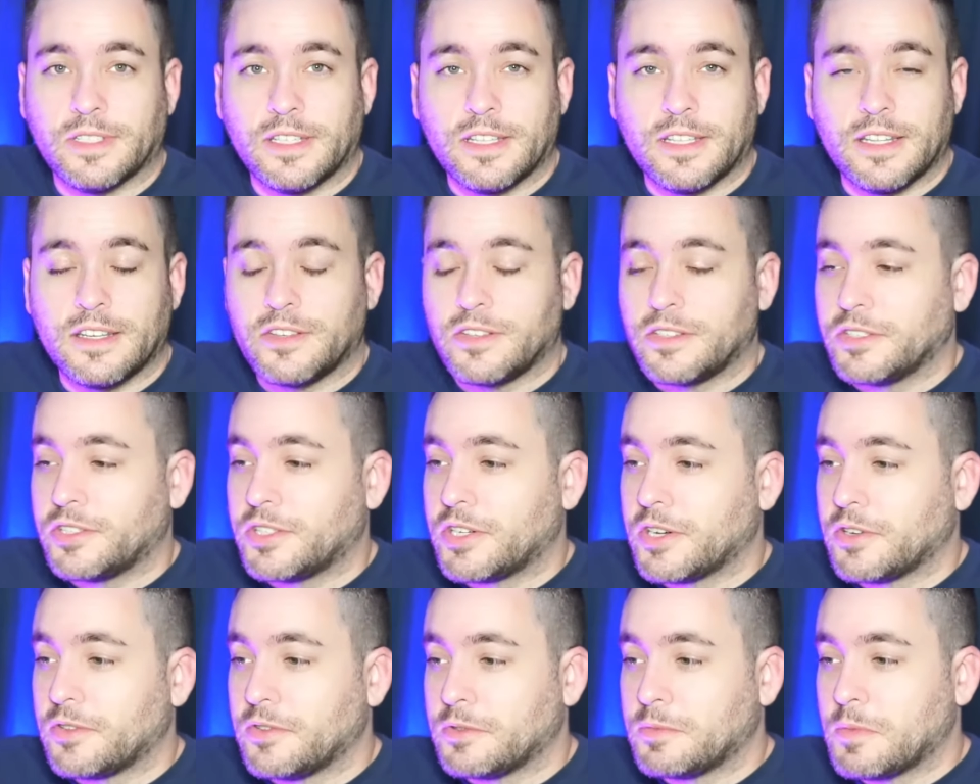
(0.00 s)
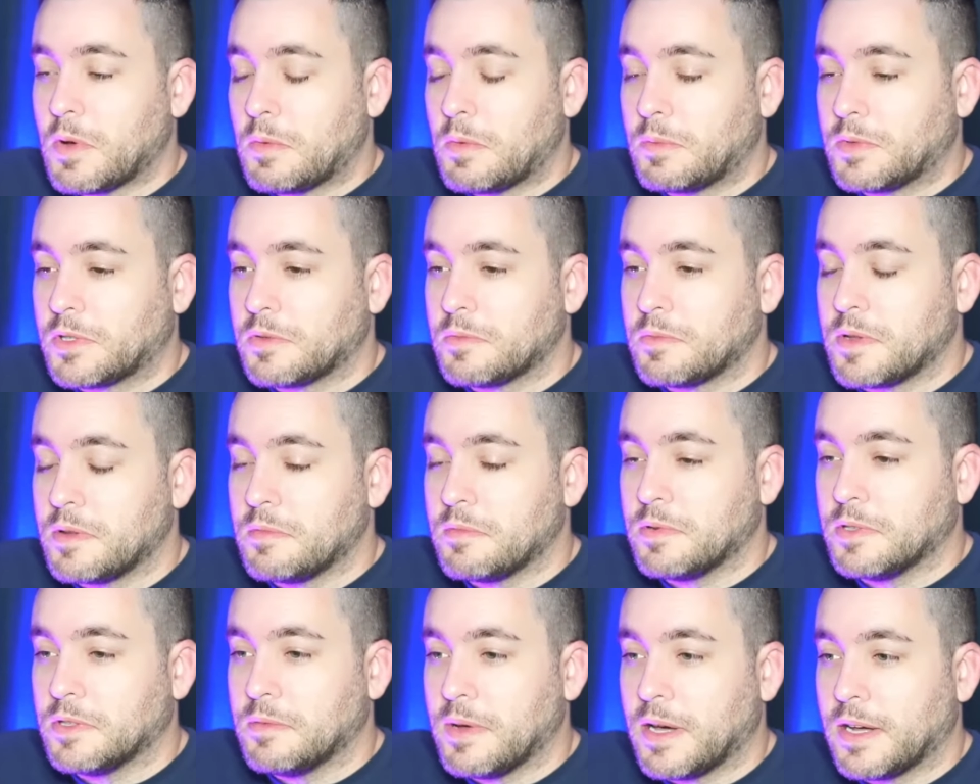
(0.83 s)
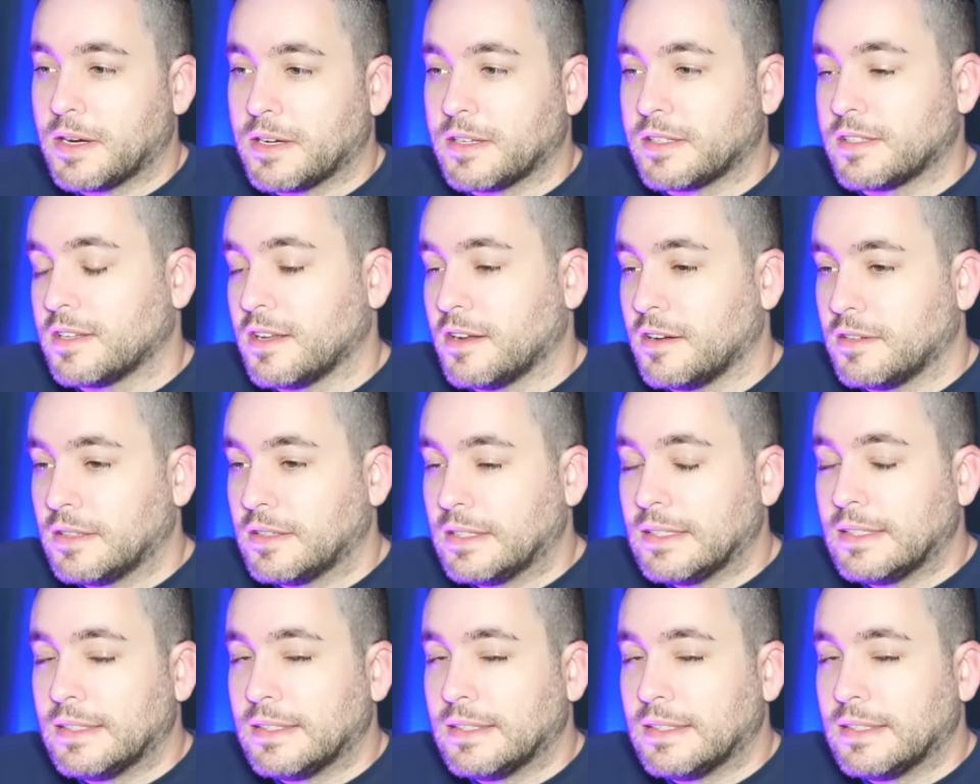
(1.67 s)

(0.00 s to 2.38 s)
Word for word: And then you can share those moments with people about it. So,